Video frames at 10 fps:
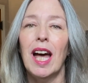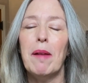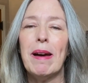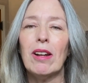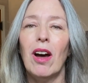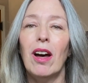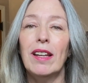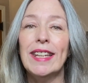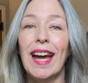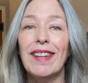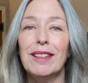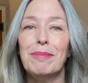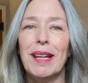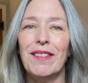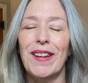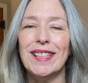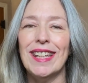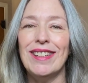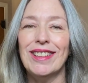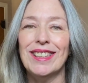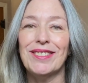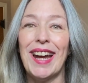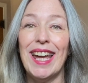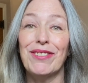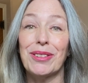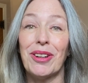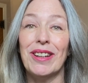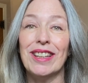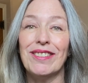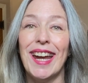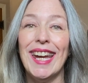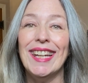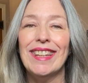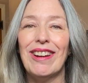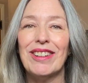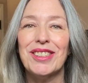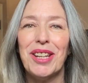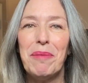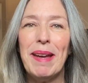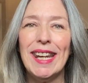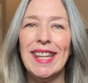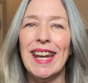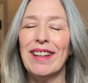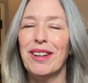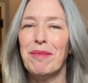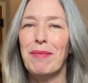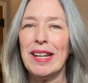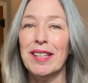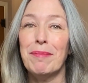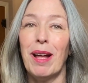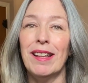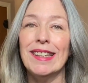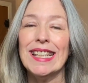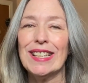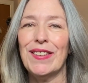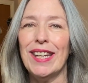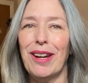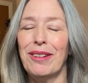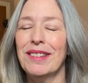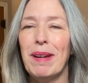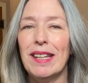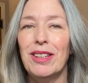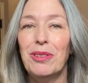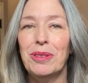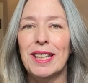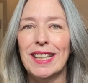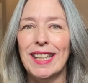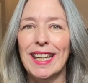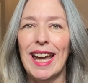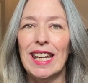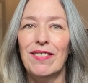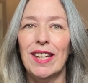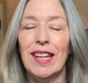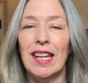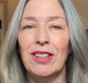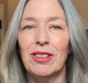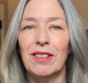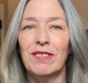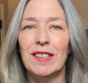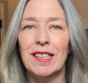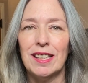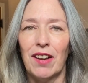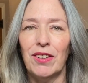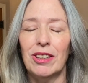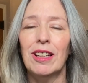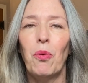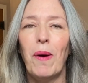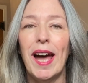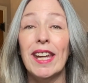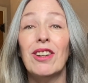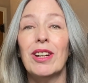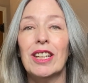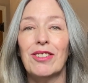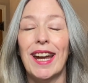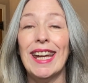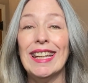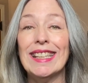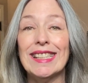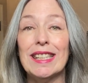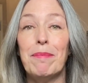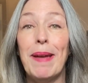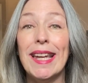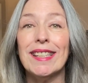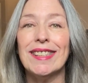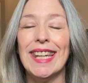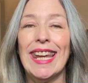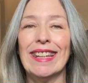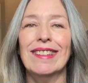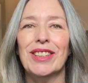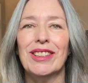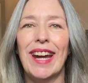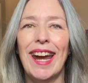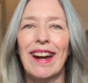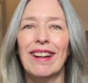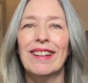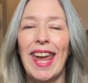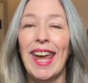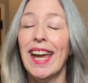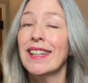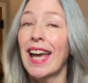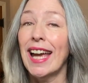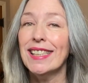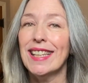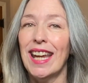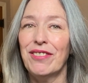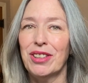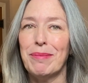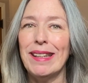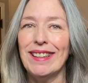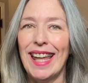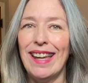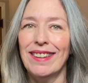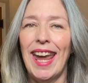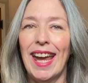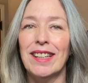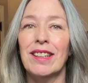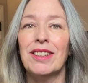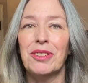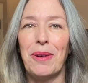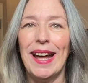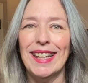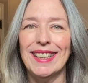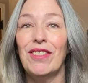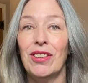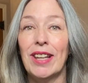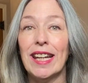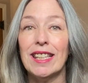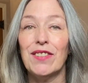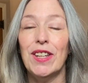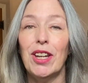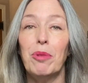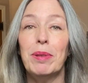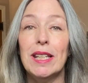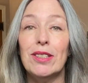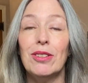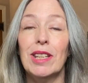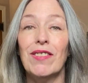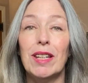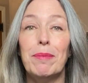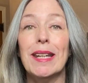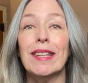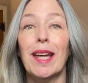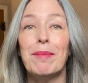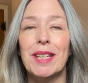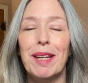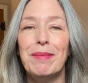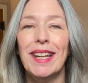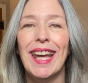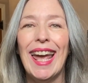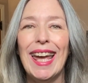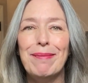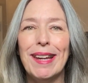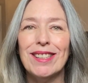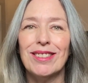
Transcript: about all the other benefits that you can derive from going gray. There are so many that I couldn't mention them all in this video, but you will get a kick out of it, and you can discover why going gray is the best thing for your hair, and I say for your mental health and your wallet. If you like this video, please do give it a big thumbs up, and make sure